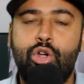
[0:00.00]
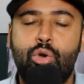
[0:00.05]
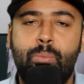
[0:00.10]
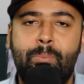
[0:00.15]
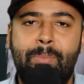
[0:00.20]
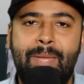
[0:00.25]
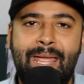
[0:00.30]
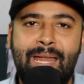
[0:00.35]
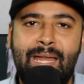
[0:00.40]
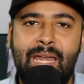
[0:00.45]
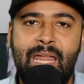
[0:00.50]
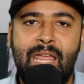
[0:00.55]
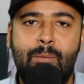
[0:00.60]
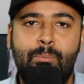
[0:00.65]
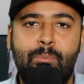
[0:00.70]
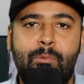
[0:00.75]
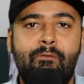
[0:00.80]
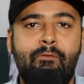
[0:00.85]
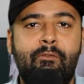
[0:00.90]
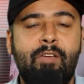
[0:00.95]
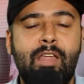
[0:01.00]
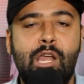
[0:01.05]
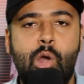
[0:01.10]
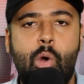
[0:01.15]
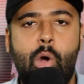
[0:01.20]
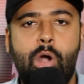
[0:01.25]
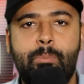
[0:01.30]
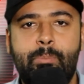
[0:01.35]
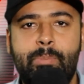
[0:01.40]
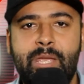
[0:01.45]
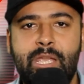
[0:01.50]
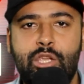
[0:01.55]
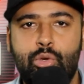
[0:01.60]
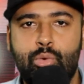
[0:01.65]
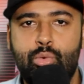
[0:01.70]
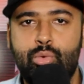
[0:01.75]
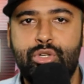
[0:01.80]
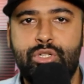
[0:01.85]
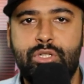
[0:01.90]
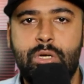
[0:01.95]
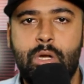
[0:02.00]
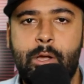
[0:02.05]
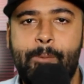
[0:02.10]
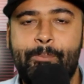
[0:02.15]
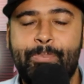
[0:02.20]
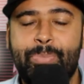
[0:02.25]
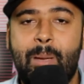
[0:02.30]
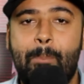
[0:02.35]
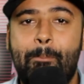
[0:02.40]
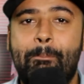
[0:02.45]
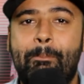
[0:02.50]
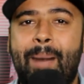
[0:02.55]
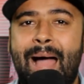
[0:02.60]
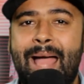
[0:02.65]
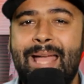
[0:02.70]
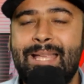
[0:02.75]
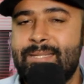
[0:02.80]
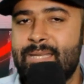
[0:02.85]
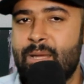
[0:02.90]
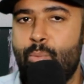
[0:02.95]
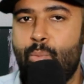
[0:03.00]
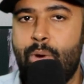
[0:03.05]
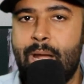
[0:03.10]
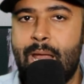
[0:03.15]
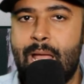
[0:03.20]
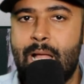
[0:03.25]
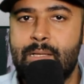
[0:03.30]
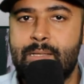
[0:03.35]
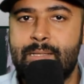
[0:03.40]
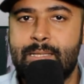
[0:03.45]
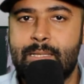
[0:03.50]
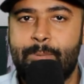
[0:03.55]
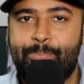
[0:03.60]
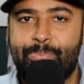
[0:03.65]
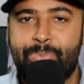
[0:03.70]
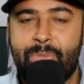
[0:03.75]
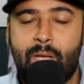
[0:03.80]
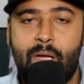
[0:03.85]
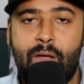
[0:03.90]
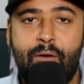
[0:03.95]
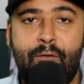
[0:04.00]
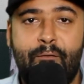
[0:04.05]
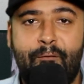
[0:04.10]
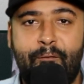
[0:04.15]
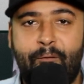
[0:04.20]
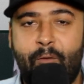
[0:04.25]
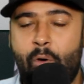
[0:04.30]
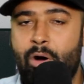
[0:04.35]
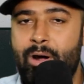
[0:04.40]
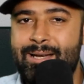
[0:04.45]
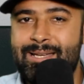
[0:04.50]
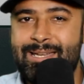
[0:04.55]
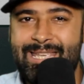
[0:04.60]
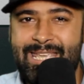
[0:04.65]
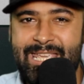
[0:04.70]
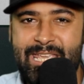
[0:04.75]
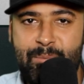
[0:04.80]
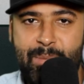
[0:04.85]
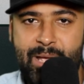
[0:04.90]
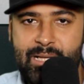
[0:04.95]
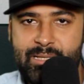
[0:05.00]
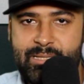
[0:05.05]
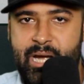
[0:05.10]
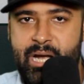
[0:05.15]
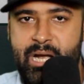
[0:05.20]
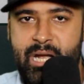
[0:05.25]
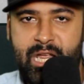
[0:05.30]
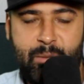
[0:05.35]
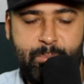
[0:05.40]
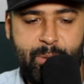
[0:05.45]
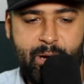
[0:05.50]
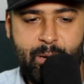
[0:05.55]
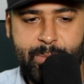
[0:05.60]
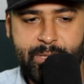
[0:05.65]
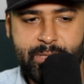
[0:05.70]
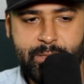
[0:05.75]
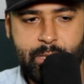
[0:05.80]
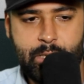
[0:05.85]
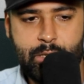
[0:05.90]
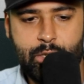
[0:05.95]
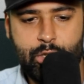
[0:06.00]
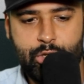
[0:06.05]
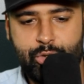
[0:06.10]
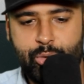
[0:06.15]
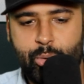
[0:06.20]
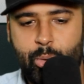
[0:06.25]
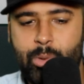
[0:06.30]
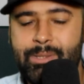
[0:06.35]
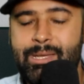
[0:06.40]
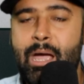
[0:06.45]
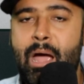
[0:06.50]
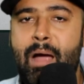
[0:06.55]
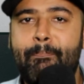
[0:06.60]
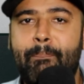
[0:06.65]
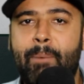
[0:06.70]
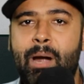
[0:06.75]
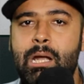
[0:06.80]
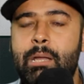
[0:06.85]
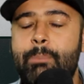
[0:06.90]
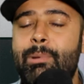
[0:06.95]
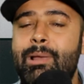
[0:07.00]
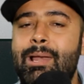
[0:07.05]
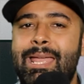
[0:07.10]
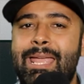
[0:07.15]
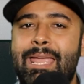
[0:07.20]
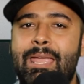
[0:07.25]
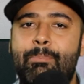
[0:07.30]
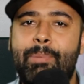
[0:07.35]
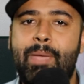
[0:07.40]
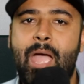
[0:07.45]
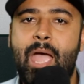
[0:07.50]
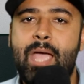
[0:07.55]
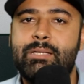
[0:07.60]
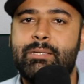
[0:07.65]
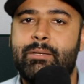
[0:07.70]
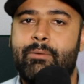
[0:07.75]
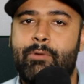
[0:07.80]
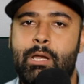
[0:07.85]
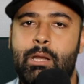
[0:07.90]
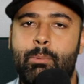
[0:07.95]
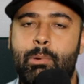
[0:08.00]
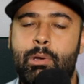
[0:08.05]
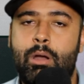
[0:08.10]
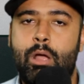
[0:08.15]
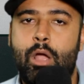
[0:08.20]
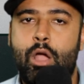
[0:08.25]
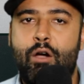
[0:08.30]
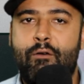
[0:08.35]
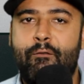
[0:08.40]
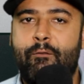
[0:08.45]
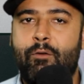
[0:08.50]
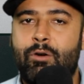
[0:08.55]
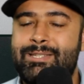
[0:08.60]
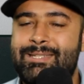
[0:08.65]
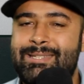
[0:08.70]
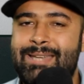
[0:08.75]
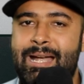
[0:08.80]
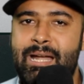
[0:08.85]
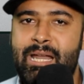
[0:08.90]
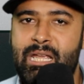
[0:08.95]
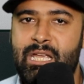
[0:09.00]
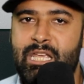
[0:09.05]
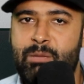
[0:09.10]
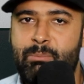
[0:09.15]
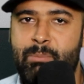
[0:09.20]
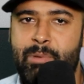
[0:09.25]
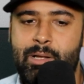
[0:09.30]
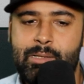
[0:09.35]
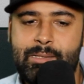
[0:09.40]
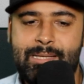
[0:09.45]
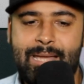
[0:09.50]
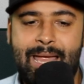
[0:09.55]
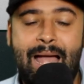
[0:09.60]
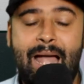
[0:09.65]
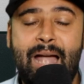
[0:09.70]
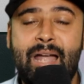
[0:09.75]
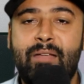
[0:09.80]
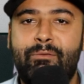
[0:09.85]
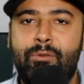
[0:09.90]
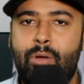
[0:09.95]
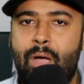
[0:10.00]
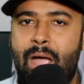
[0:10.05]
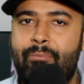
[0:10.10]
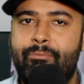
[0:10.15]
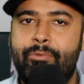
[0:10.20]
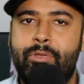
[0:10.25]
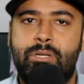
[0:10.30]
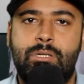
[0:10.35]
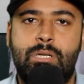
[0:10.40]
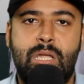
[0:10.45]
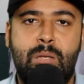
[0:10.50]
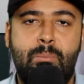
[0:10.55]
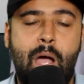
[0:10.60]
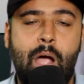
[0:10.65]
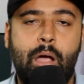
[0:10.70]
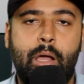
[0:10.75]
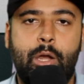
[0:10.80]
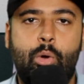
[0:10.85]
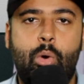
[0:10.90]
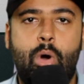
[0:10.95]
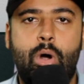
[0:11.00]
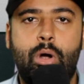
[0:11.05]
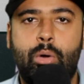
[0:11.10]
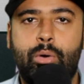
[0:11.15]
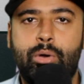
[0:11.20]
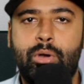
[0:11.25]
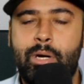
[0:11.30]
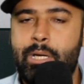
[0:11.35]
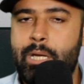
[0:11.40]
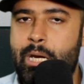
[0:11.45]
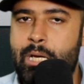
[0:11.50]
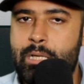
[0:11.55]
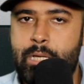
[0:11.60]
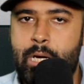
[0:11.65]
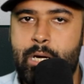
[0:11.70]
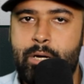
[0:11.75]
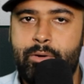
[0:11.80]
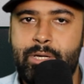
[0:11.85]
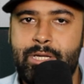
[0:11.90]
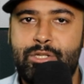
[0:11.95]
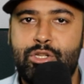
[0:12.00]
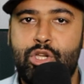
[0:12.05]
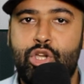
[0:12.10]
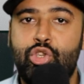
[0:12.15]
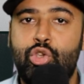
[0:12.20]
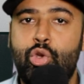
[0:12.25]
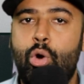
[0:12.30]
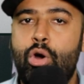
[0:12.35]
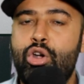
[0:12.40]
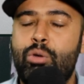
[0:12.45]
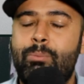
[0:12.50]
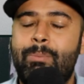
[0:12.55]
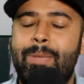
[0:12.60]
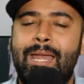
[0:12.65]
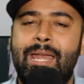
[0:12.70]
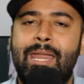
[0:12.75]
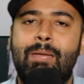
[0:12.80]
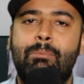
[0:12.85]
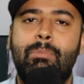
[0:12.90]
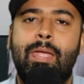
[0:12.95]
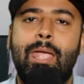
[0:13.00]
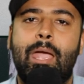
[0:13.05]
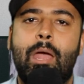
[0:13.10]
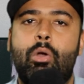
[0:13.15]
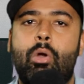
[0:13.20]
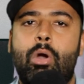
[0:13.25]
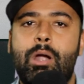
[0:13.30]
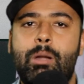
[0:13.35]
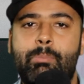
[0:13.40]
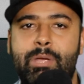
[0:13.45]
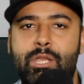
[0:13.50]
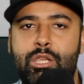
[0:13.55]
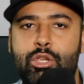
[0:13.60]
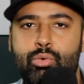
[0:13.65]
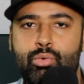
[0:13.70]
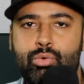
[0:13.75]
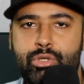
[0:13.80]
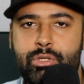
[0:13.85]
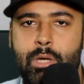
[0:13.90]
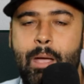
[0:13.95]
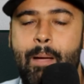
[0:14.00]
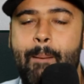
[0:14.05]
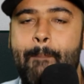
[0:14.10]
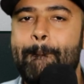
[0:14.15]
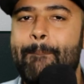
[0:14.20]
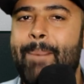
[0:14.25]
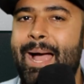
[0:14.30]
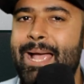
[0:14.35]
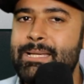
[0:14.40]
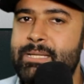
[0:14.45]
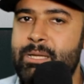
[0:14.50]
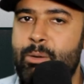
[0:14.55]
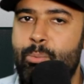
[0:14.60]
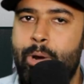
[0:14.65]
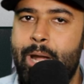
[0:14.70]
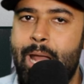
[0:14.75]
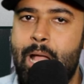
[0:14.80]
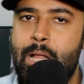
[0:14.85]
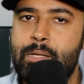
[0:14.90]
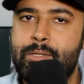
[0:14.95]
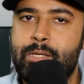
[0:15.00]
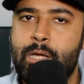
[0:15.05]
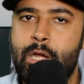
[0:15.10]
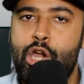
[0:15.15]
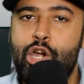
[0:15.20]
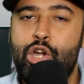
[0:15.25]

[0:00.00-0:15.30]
domain name will not be used by someone else for email sending purposes. So there are multiple APIs available for sending emails, and if you have this DMARC record on your DNS entries, your domain name cannot be used by someone else